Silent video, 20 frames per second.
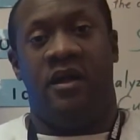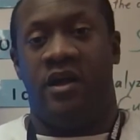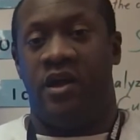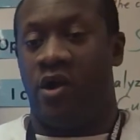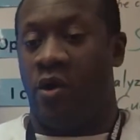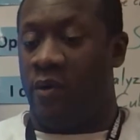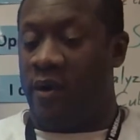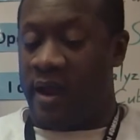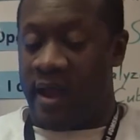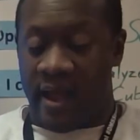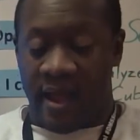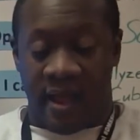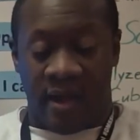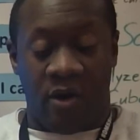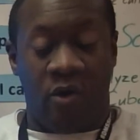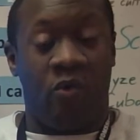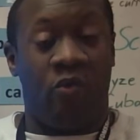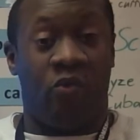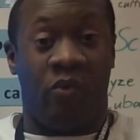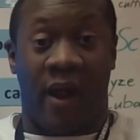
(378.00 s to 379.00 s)
go
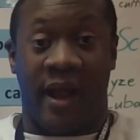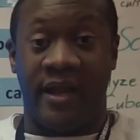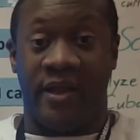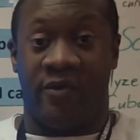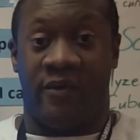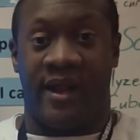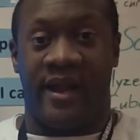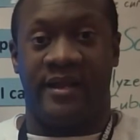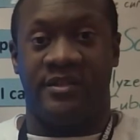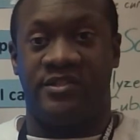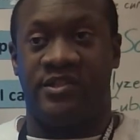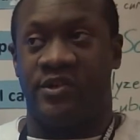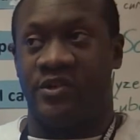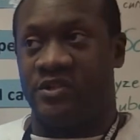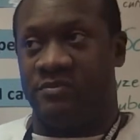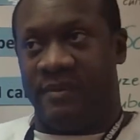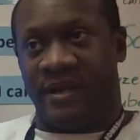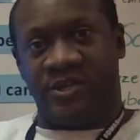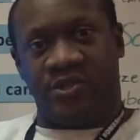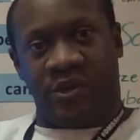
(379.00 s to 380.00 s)
ahead, write your
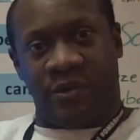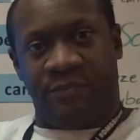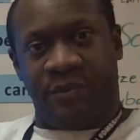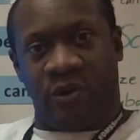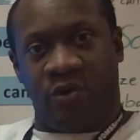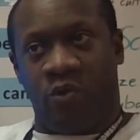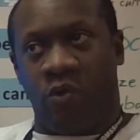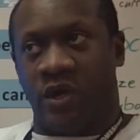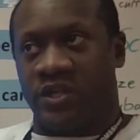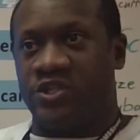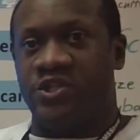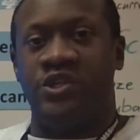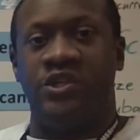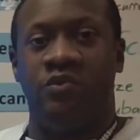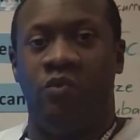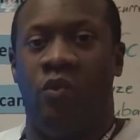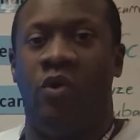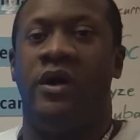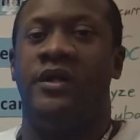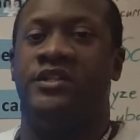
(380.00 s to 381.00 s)
answers. Make sure you put
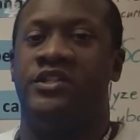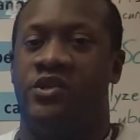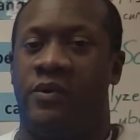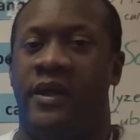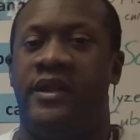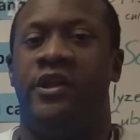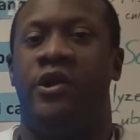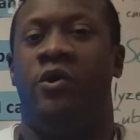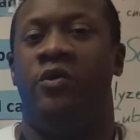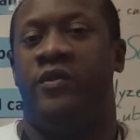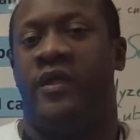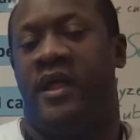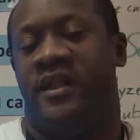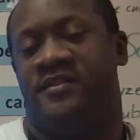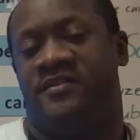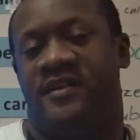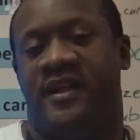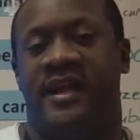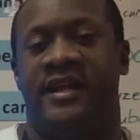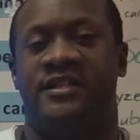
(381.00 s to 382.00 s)
question one so I know that
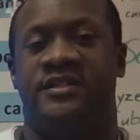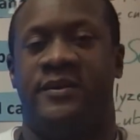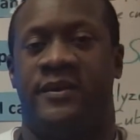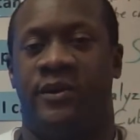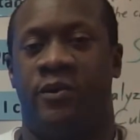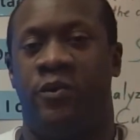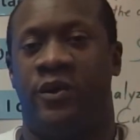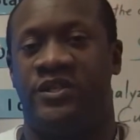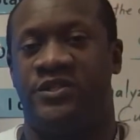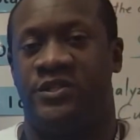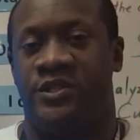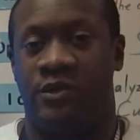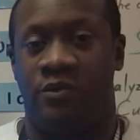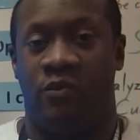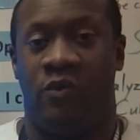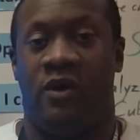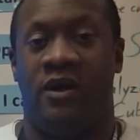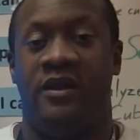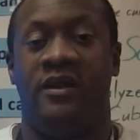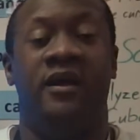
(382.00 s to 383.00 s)
it's answering question
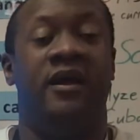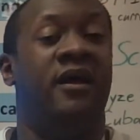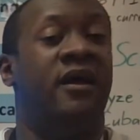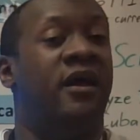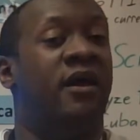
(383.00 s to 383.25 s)
one.